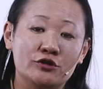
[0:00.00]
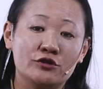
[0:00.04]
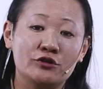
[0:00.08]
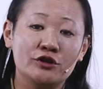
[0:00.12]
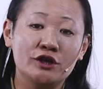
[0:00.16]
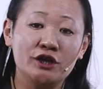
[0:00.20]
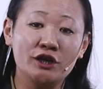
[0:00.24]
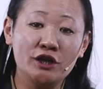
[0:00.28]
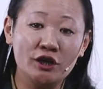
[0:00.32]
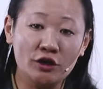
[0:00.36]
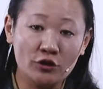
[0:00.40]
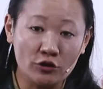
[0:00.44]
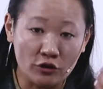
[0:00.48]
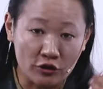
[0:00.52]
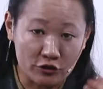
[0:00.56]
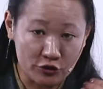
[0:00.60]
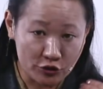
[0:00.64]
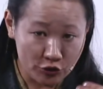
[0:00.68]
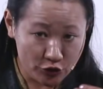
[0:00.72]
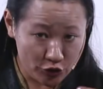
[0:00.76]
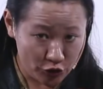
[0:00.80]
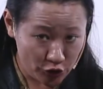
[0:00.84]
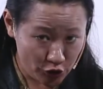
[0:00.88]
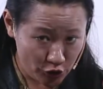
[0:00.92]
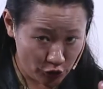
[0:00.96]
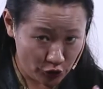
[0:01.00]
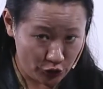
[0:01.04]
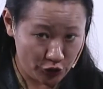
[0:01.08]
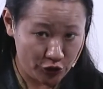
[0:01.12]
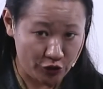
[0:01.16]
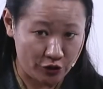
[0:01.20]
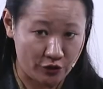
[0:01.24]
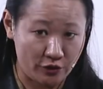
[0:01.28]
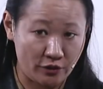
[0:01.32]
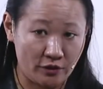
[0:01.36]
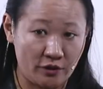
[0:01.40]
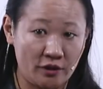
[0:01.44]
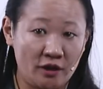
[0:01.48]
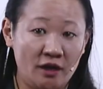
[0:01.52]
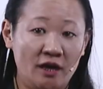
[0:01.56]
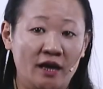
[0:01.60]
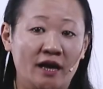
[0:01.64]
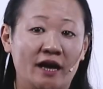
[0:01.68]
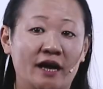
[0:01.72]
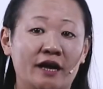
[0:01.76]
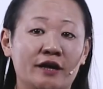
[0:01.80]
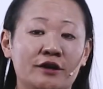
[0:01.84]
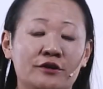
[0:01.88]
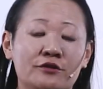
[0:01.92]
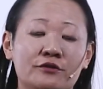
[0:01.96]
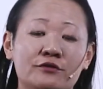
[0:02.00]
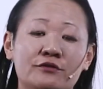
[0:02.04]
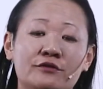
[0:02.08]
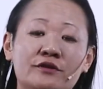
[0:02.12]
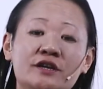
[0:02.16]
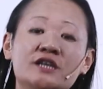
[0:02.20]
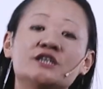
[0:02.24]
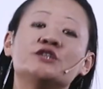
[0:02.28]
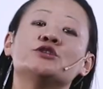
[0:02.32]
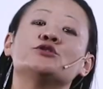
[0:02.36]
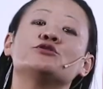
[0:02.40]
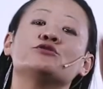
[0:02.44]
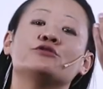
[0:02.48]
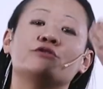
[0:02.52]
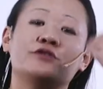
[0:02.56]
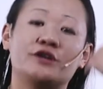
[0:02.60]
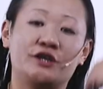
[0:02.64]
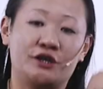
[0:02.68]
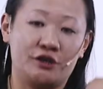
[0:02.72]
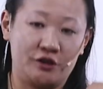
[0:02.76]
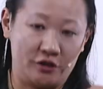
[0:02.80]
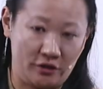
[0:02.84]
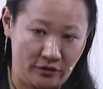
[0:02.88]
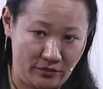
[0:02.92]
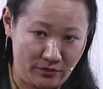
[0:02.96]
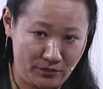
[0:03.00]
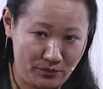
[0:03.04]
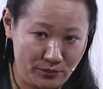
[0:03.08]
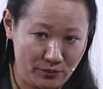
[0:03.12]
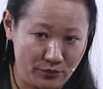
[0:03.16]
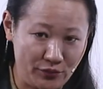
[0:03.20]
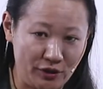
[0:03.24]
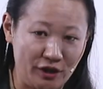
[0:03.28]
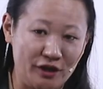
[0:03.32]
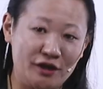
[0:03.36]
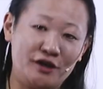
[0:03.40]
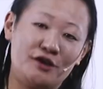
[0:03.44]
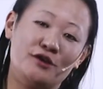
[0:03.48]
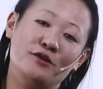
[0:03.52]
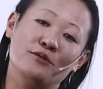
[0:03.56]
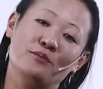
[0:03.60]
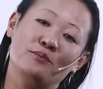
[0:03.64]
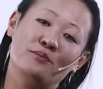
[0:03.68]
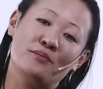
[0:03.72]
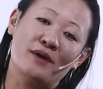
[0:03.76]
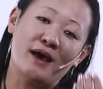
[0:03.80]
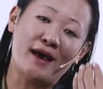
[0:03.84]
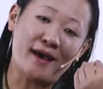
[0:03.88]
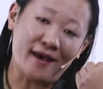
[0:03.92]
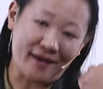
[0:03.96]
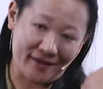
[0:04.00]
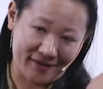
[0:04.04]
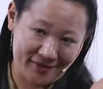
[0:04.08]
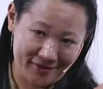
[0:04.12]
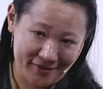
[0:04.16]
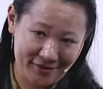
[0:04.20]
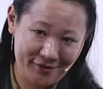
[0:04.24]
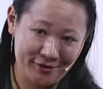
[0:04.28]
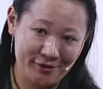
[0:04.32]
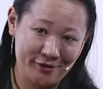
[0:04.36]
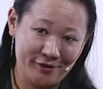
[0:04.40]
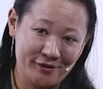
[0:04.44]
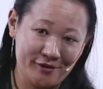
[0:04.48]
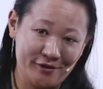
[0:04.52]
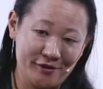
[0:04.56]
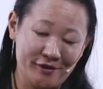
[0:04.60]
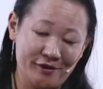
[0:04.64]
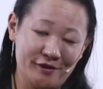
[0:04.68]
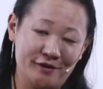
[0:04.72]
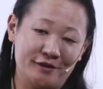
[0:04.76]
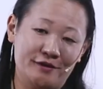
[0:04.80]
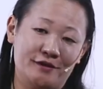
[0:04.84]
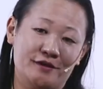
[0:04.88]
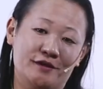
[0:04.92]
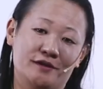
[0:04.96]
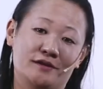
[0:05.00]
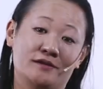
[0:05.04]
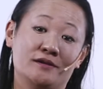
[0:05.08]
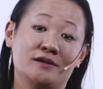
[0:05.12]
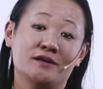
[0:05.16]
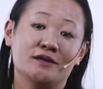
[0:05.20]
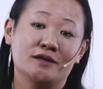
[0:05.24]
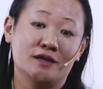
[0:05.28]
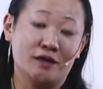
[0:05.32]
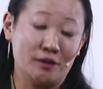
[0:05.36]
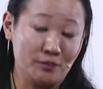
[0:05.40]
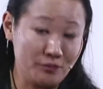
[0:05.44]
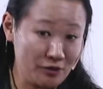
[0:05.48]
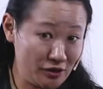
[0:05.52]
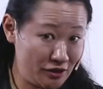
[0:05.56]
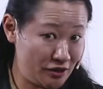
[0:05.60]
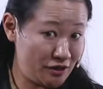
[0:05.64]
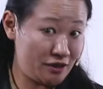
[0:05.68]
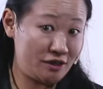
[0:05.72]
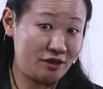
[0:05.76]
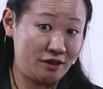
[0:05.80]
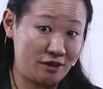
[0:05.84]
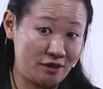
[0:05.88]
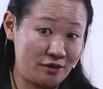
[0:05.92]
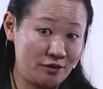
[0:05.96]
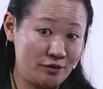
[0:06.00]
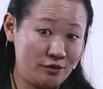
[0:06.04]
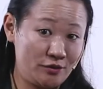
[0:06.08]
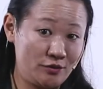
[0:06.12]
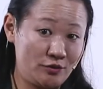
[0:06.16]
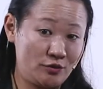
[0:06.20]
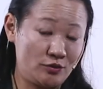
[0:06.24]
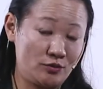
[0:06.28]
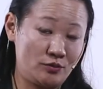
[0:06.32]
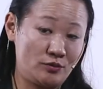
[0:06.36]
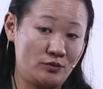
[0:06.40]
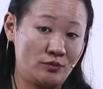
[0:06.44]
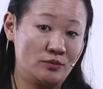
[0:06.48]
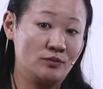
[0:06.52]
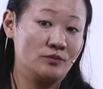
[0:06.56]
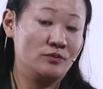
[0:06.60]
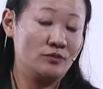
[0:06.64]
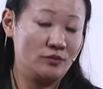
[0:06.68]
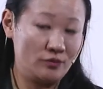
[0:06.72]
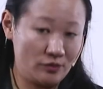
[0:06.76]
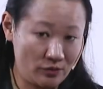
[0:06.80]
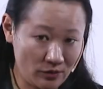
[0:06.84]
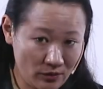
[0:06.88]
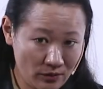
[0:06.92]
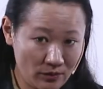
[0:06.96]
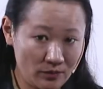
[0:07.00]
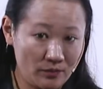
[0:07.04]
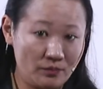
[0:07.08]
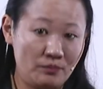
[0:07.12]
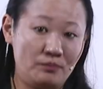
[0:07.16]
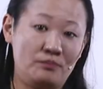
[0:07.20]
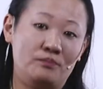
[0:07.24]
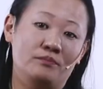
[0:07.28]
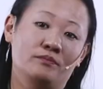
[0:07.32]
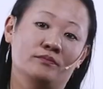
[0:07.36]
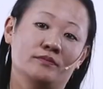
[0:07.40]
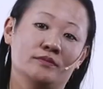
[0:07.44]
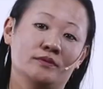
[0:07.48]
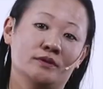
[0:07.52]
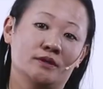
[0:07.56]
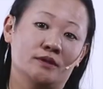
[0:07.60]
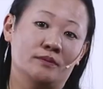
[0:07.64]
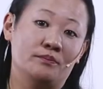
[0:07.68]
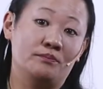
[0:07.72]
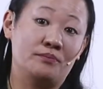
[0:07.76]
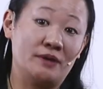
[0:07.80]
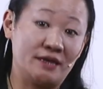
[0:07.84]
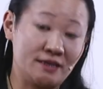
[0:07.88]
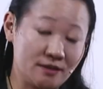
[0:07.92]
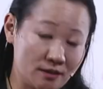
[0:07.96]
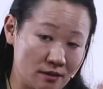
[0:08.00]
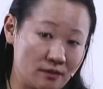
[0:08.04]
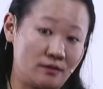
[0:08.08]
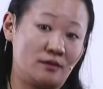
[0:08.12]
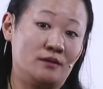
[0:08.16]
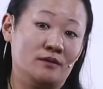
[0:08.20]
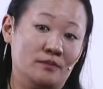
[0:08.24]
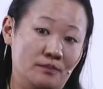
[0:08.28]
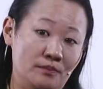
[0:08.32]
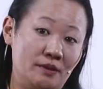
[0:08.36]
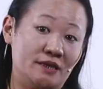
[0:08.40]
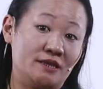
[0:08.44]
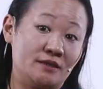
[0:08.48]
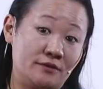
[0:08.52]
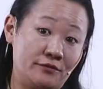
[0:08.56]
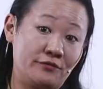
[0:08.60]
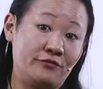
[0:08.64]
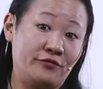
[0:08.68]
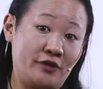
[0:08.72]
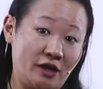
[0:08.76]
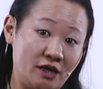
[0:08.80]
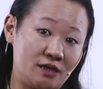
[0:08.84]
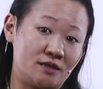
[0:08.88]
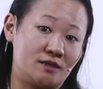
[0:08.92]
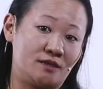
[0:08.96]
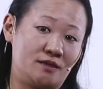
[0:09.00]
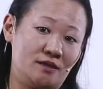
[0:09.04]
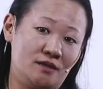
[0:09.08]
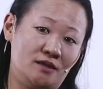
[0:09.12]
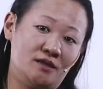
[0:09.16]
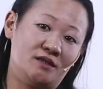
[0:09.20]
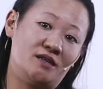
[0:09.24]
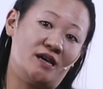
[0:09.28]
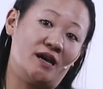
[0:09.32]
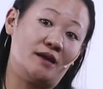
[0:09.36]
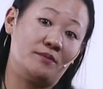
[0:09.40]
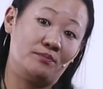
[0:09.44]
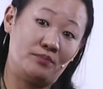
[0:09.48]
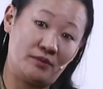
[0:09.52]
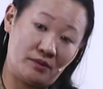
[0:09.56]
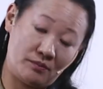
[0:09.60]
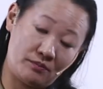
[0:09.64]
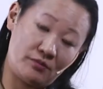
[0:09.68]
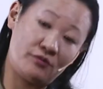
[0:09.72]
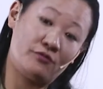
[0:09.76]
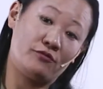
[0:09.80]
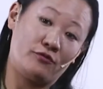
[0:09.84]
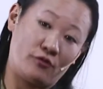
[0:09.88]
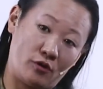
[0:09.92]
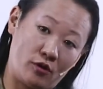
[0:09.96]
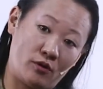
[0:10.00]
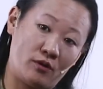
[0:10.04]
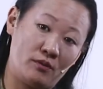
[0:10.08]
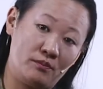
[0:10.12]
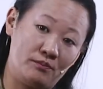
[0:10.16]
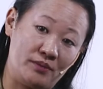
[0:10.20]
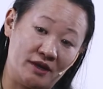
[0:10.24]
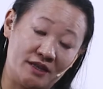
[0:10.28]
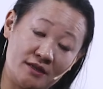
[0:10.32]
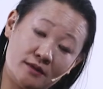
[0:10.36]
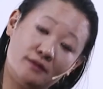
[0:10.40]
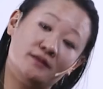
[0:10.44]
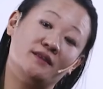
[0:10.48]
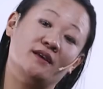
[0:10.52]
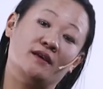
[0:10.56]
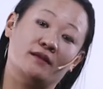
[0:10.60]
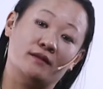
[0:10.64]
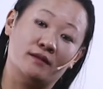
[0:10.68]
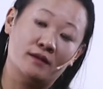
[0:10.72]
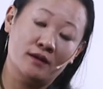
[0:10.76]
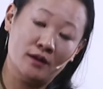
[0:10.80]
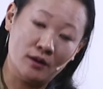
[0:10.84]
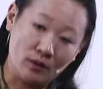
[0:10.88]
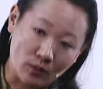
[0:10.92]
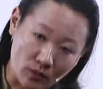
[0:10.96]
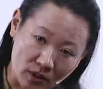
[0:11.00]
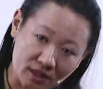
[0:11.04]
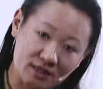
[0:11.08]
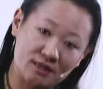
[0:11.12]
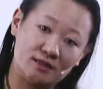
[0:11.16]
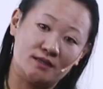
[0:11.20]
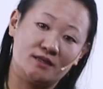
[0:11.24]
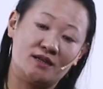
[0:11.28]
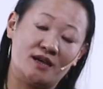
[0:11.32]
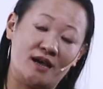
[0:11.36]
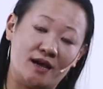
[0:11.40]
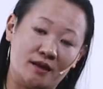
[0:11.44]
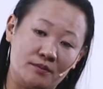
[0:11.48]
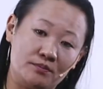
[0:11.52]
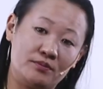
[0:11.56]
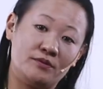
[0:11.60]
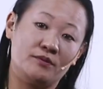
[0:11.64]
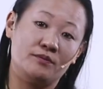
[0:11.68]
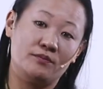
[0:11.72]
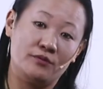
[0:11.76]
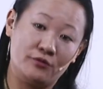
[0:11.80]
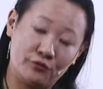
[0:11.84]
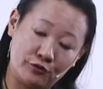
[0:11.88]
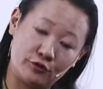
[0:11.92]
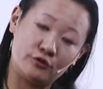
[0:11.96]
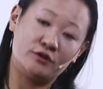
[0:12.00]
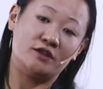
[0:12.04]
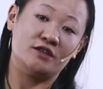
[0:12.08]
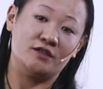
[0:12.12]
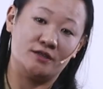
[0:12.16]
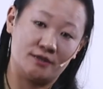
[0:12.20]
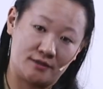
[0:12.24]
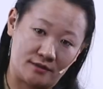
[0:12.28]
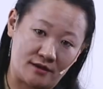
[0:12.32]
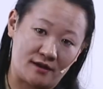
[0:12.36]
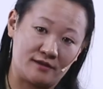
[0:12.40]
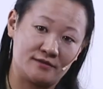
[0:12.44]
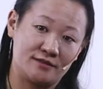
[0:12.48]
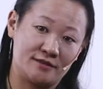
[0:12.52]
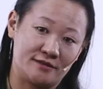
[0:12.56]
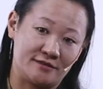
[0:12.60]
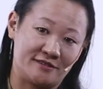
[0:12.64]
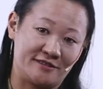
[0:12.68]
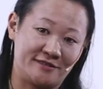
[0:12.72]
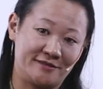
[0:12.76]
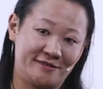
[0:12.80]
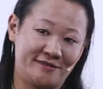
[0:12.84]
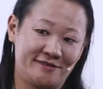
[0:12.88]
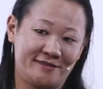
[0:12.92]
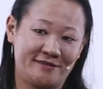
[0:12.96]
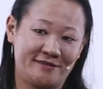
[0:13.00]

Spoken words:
the reconstitution and restoration, bringing back the community to, the better phase it had been before, better than what it had been before the disaster.